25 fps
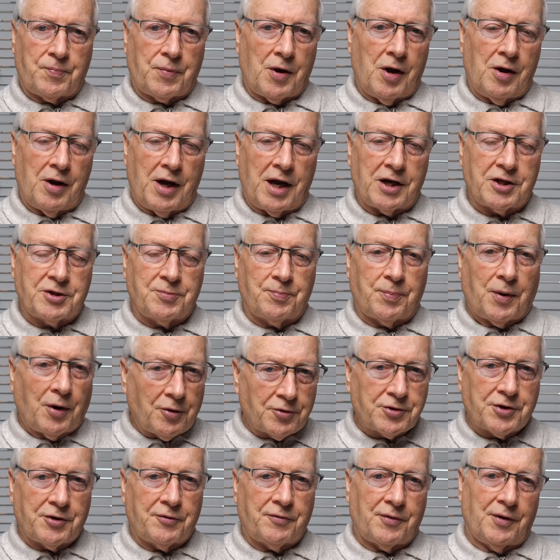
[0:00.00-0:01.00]

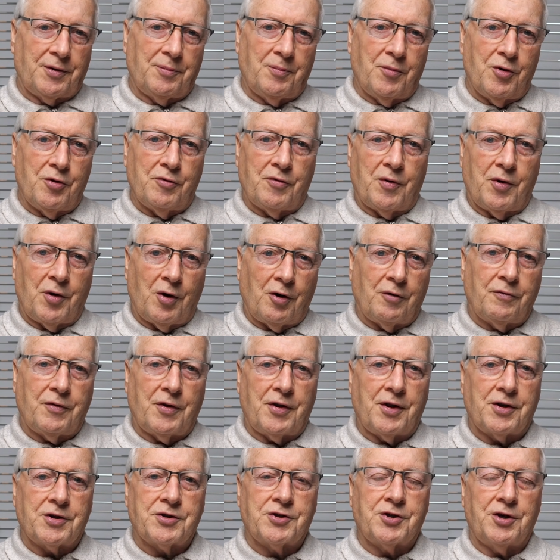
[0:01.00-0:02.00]
explosively moving over
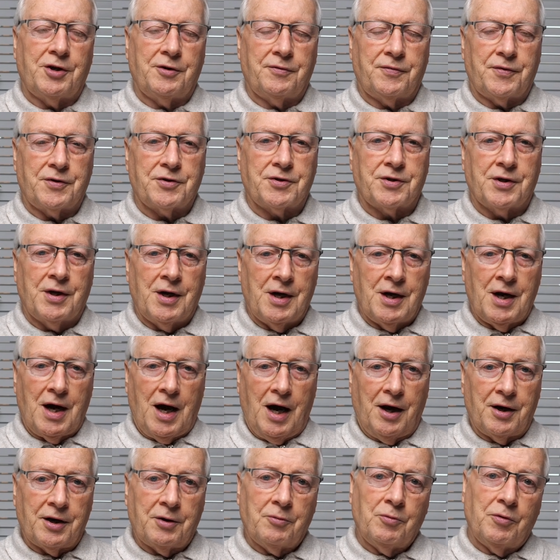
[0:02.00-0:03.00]
that surface,
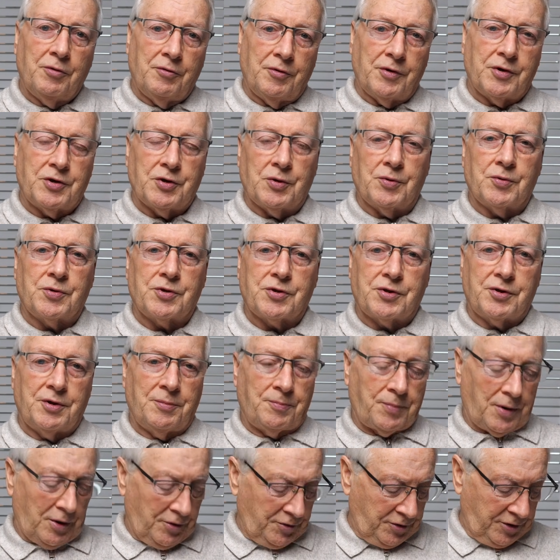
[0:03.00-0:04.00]
and it will reduce the
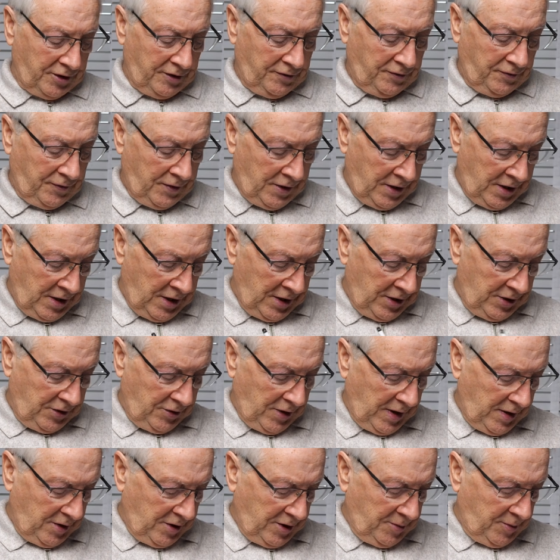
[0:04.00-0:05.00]
plosive.
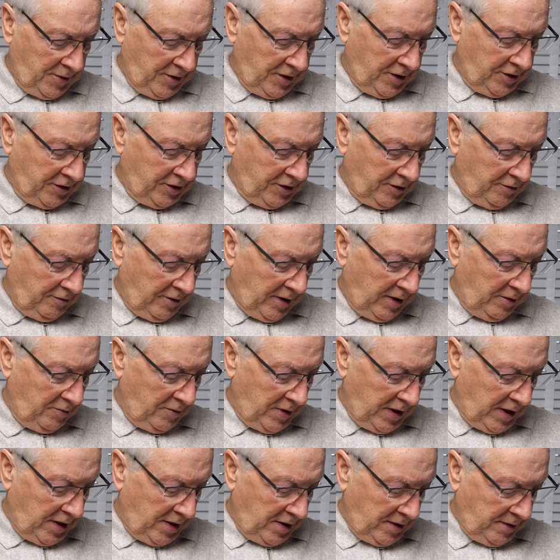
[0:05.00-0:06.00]
So I'm going to put this the right
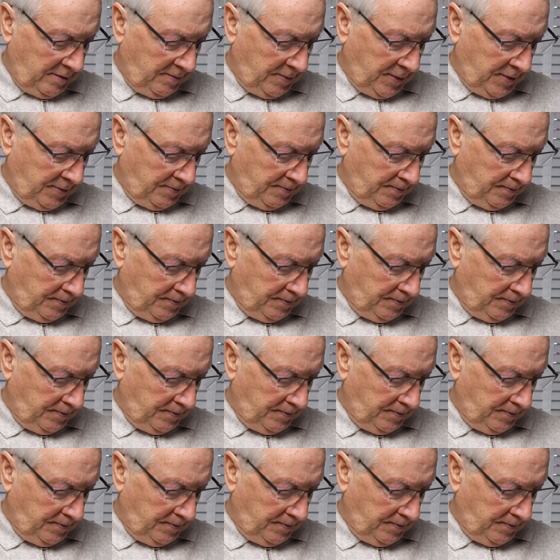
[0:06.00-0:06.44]
way up.